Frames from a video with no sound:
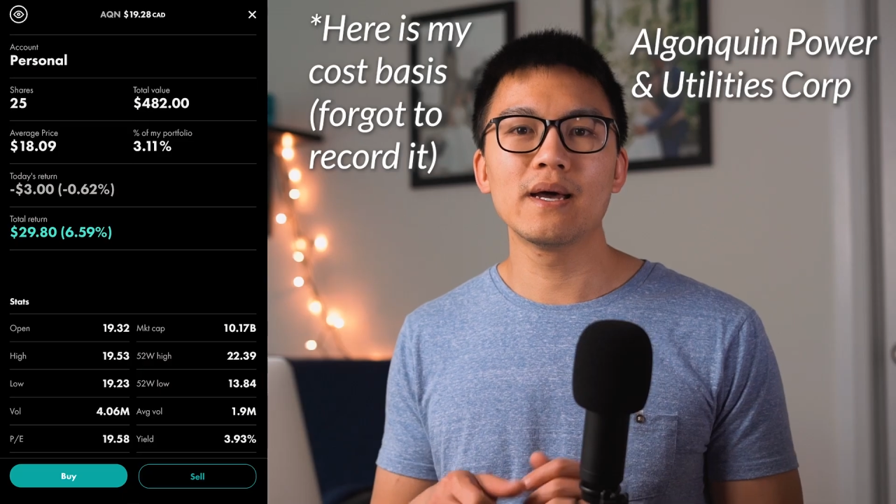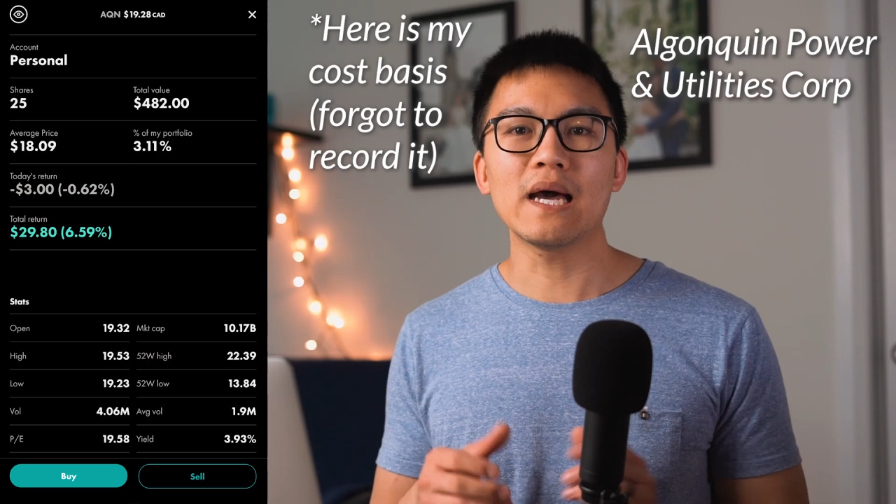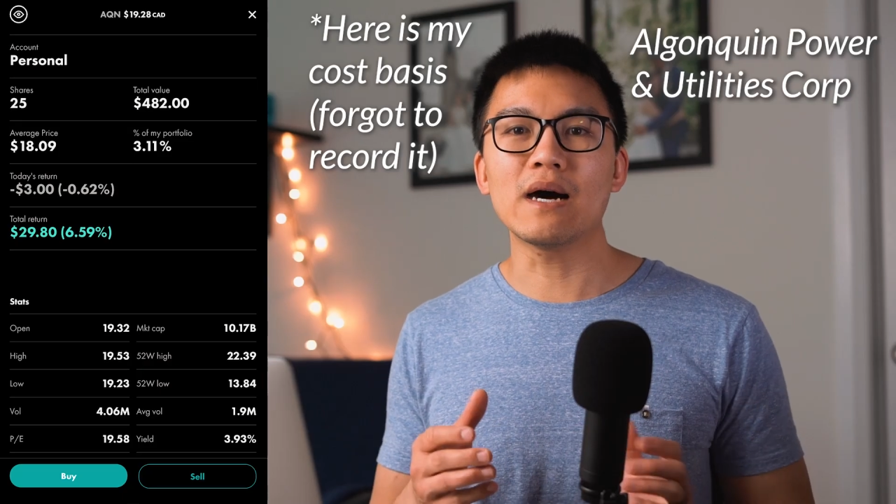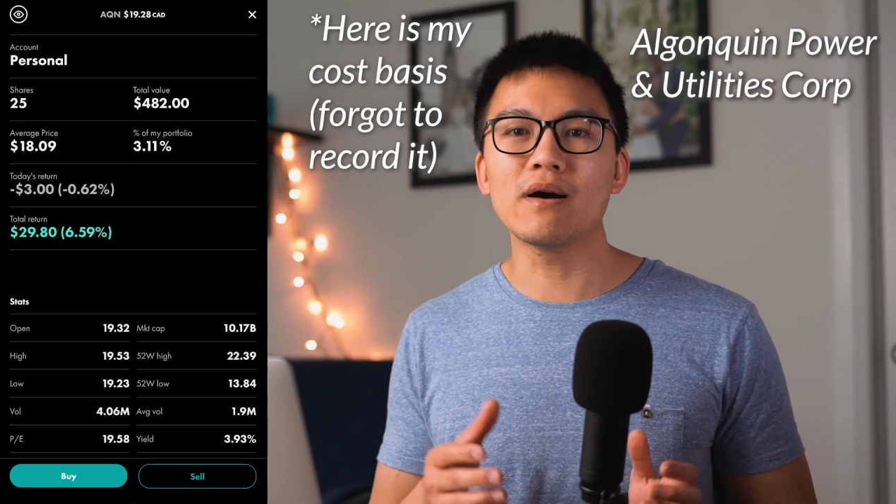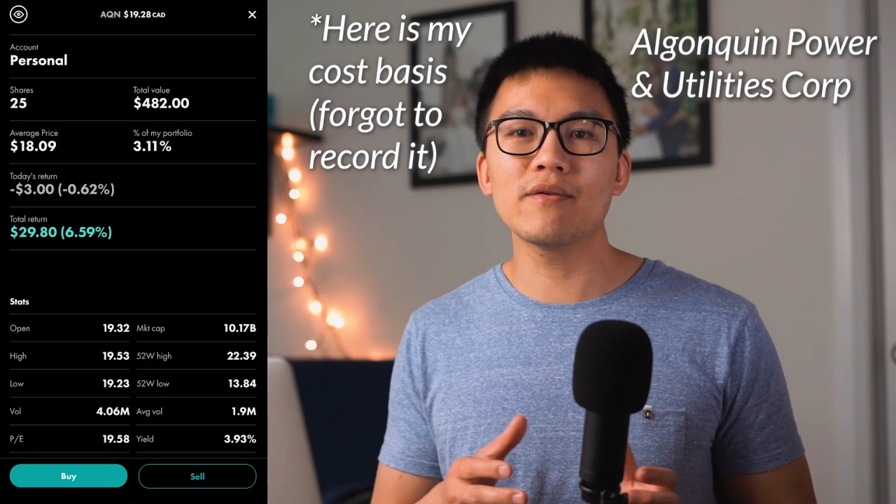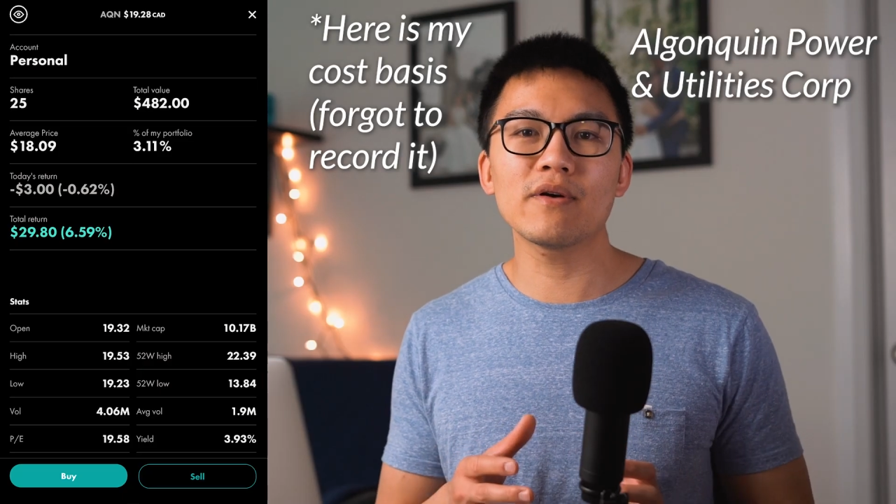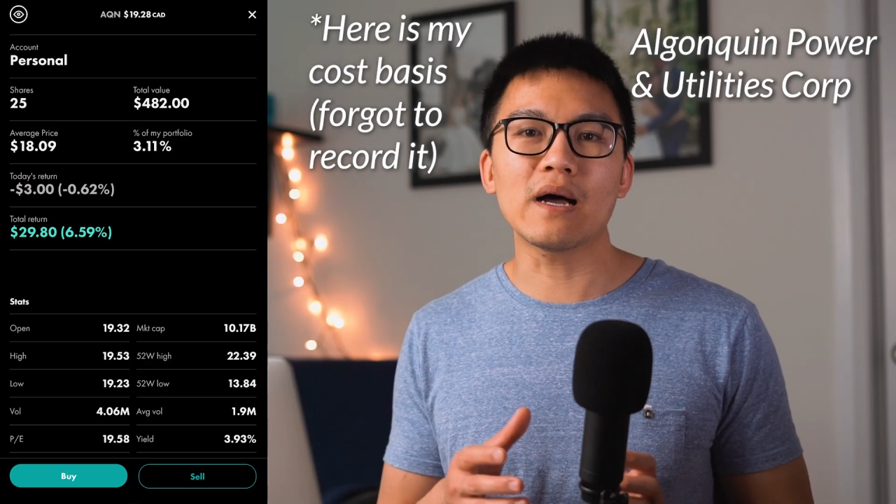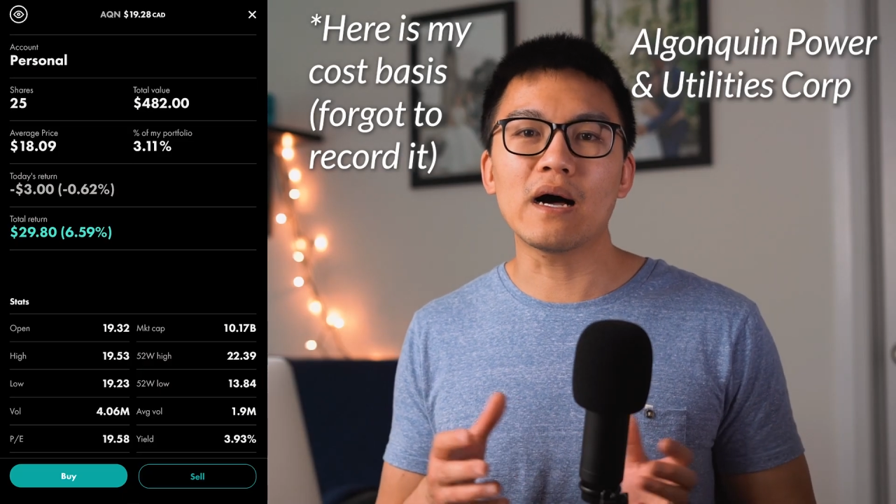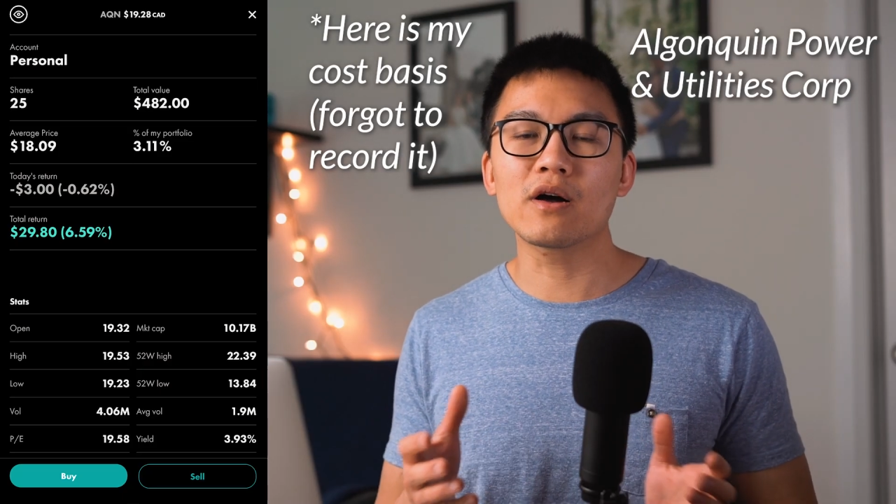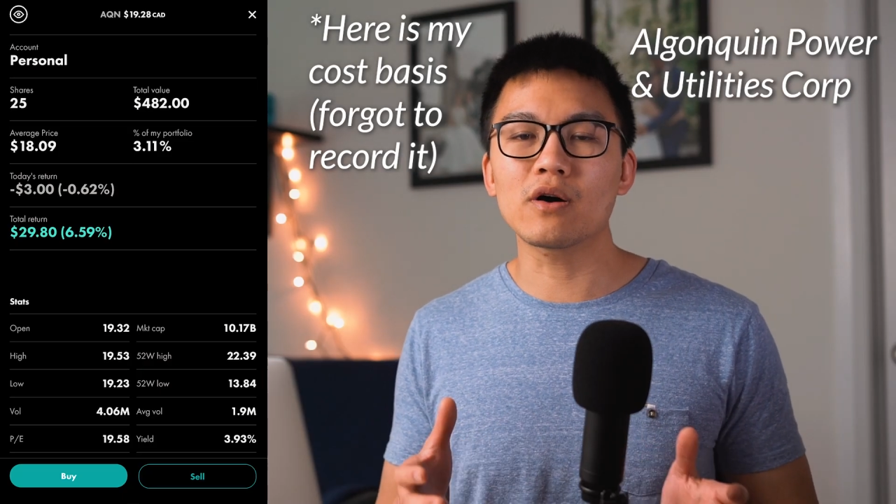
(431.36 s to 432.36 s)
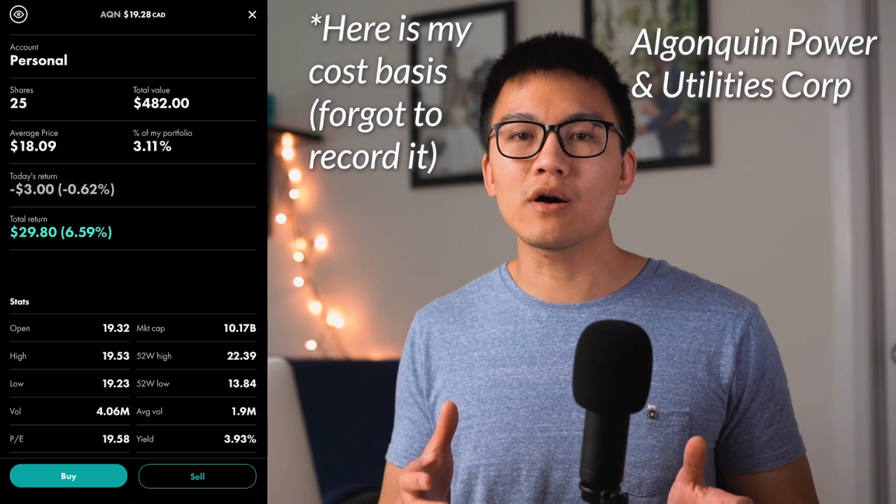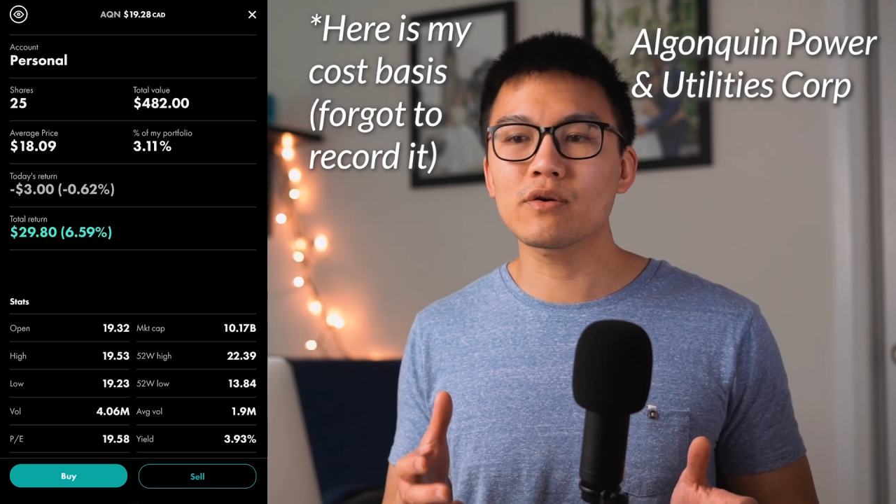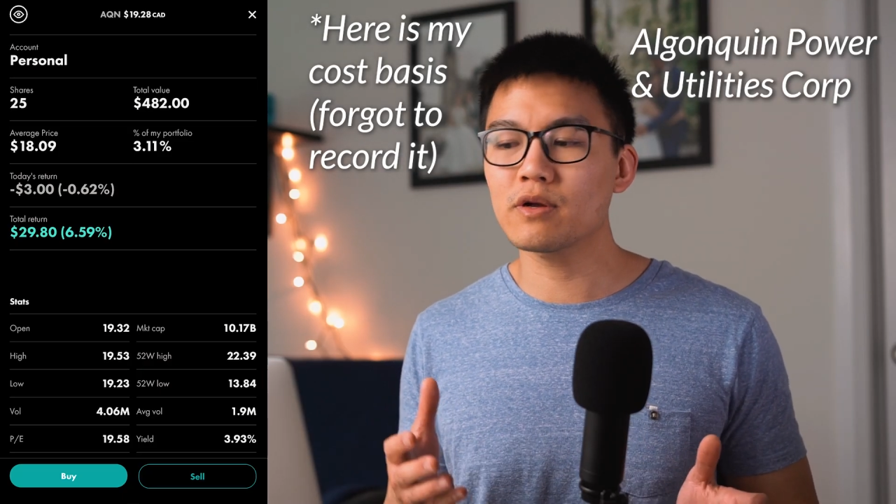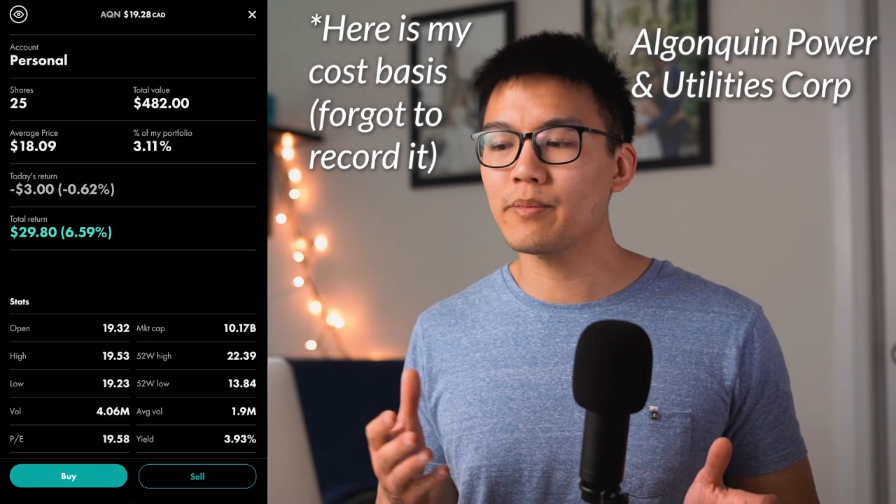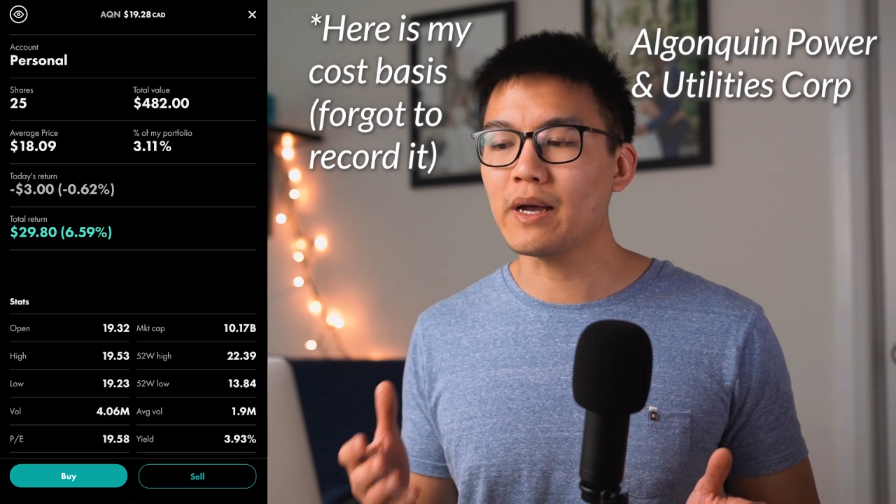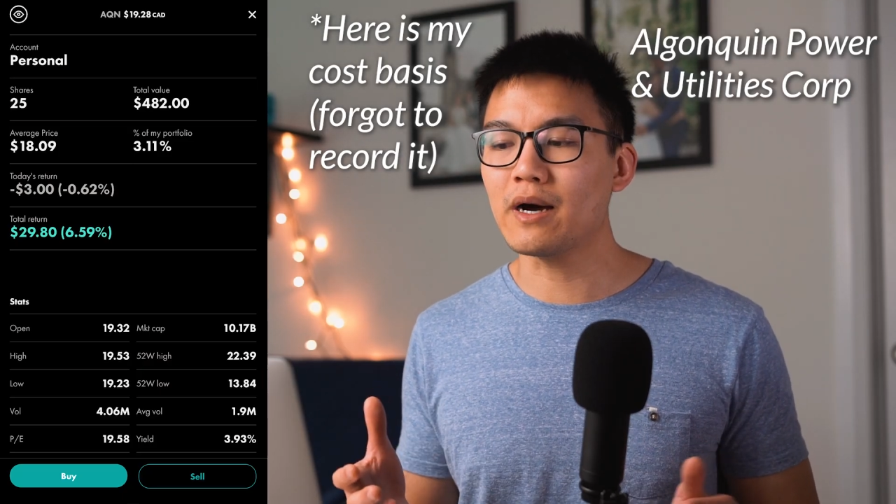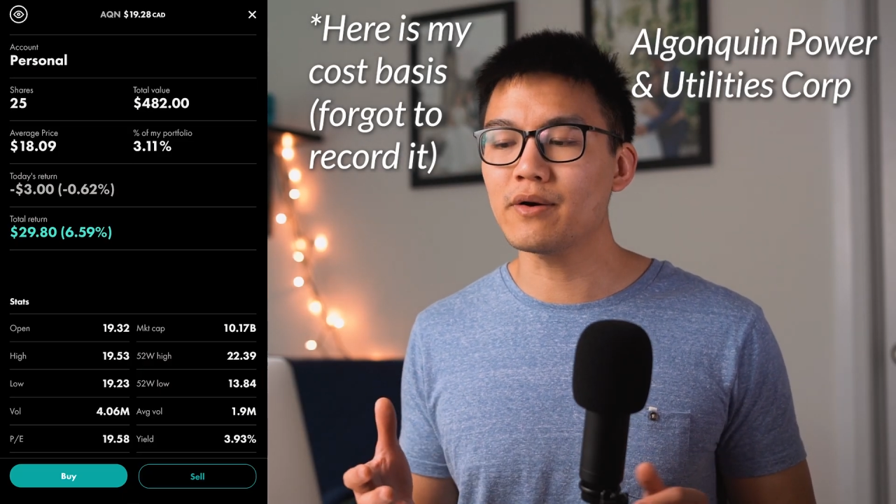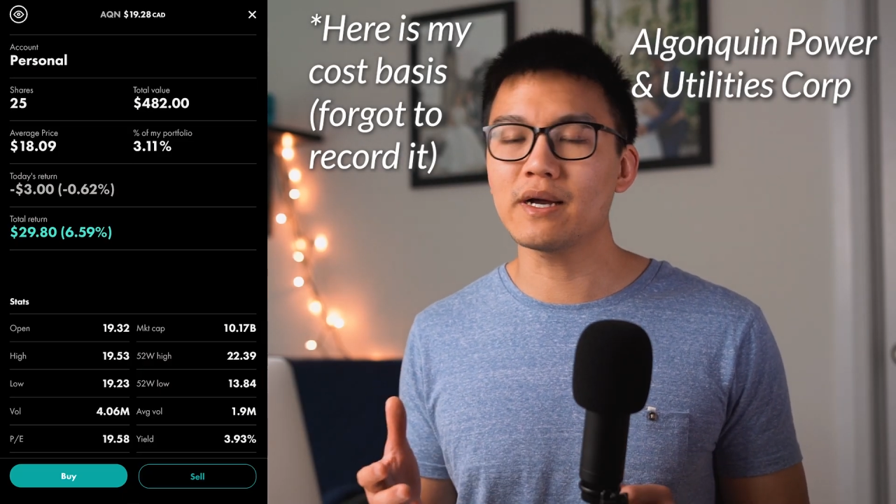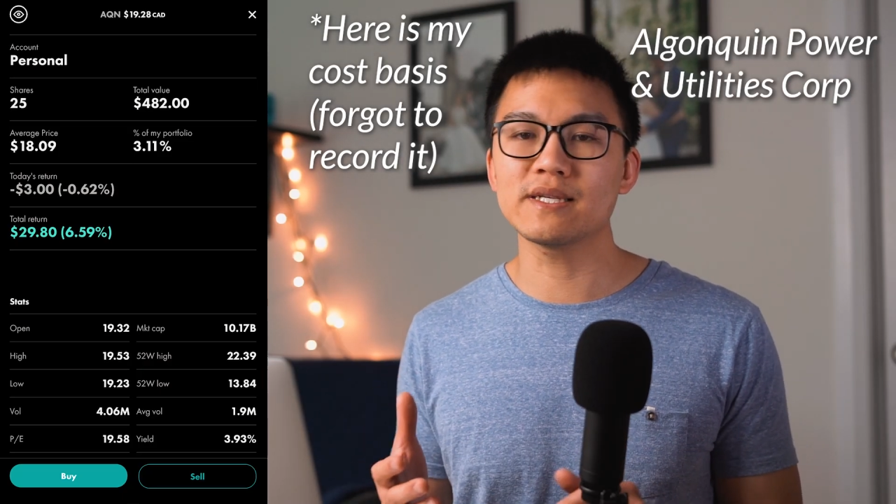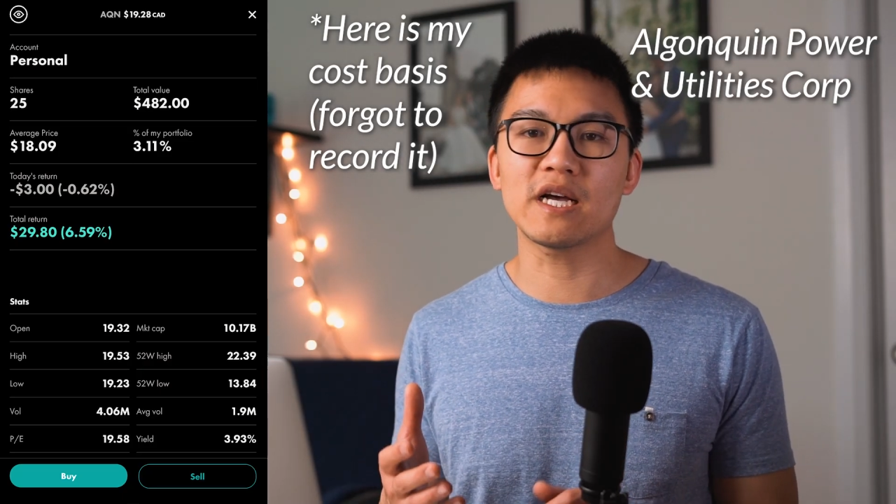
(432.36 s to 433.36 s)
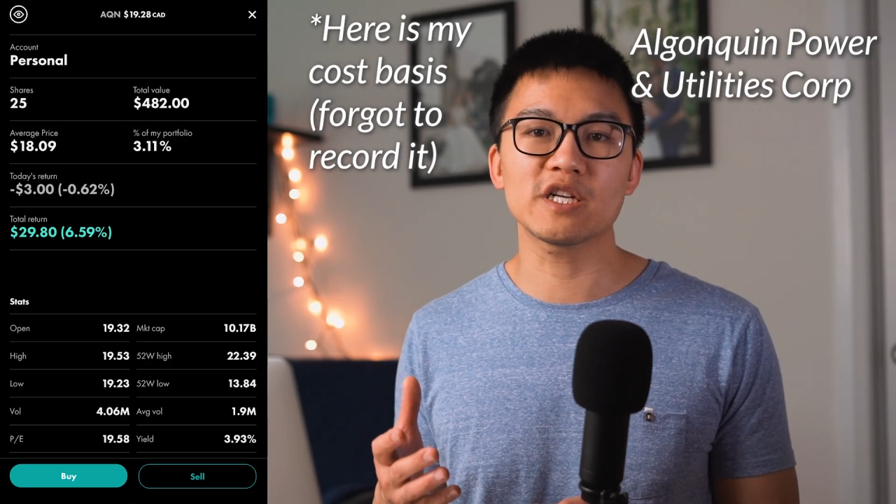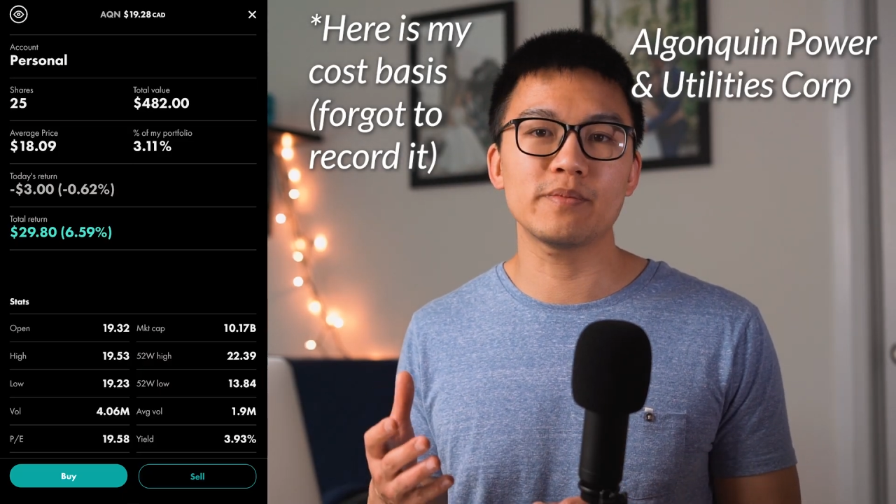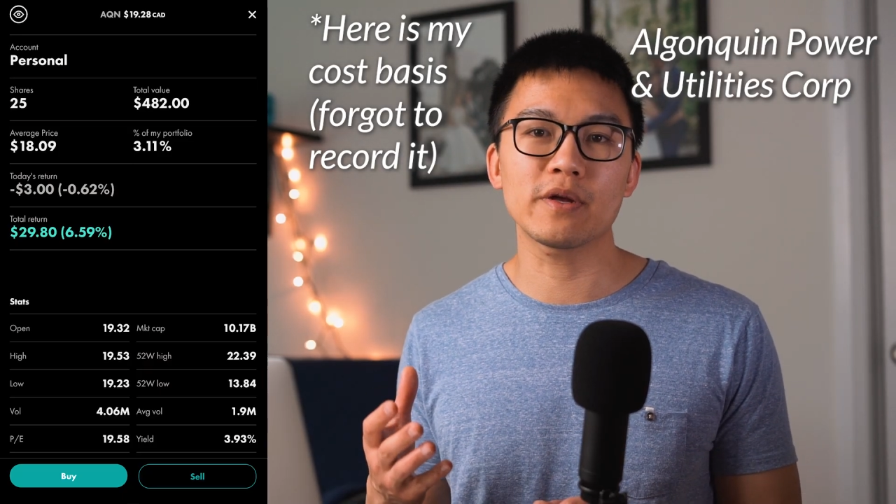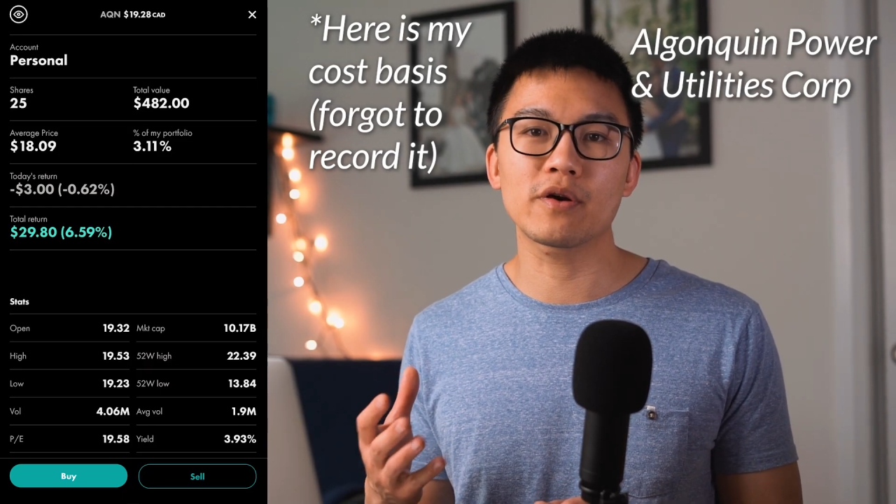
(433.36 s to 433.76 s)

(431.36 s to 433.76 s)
However, Algonquin Power has actually